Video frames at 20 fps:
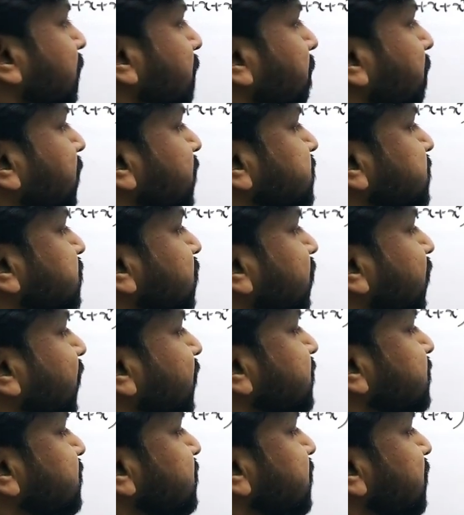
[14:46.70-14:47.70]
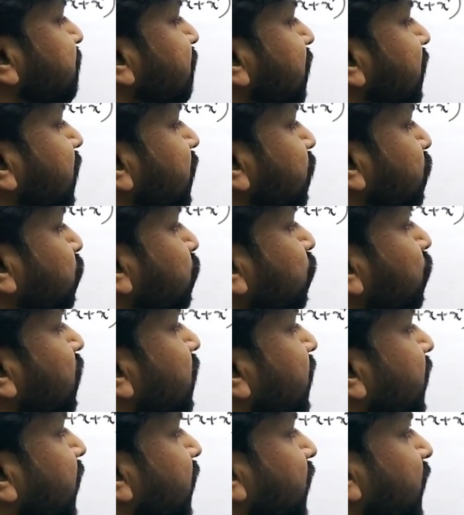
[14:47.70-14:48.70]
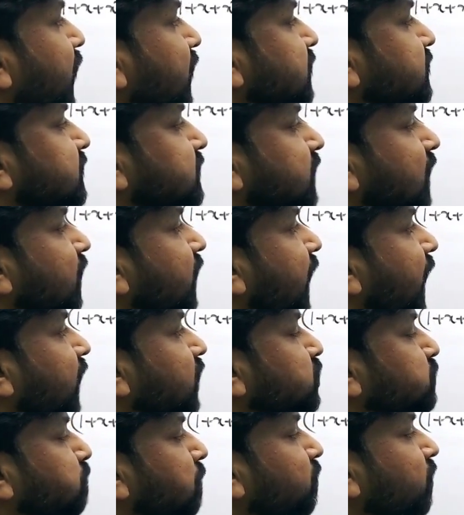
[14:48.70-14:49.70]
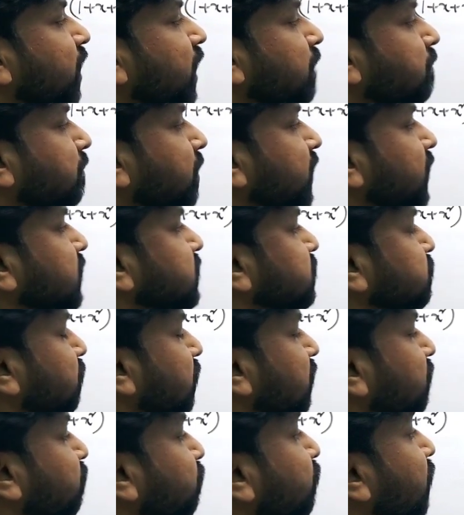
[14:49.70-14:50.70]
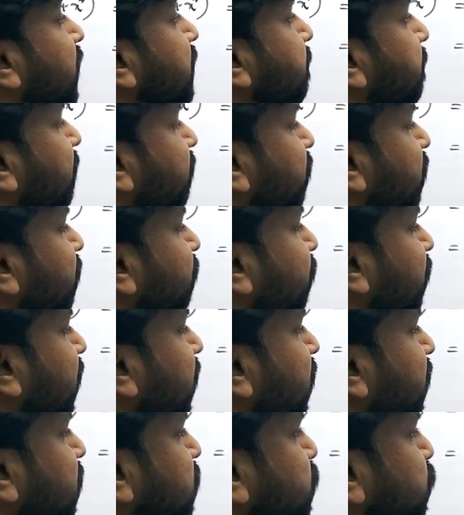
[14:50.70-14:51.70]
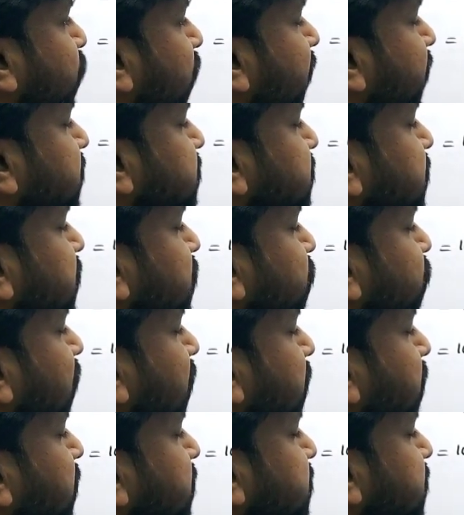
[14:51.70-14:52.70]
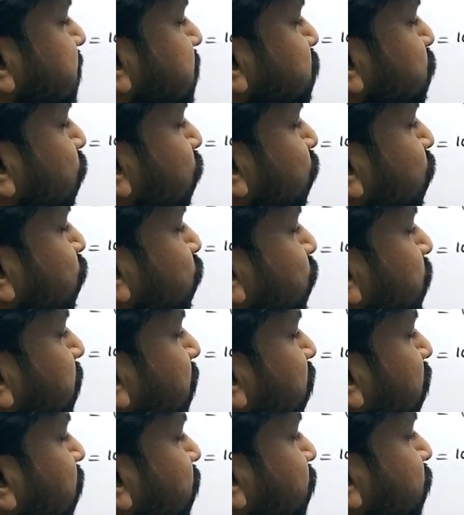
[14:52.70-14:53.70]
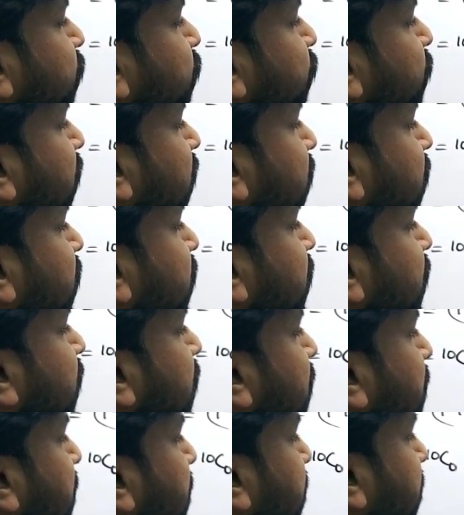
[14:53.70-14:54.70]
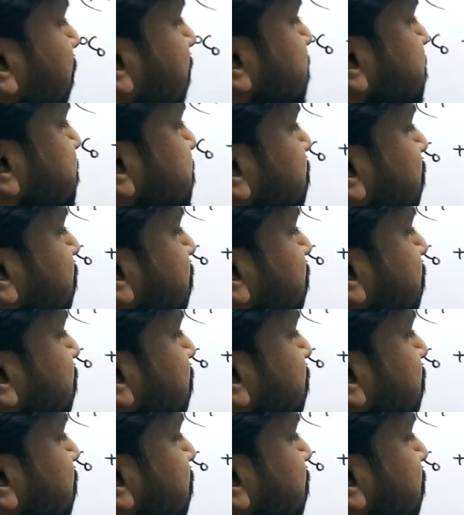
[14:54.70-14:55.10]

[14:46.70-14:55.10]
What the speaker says: plus 10c1 into NCR x power n minus 1, y power 1. So x into 1 plus x whole to the power of 1, plus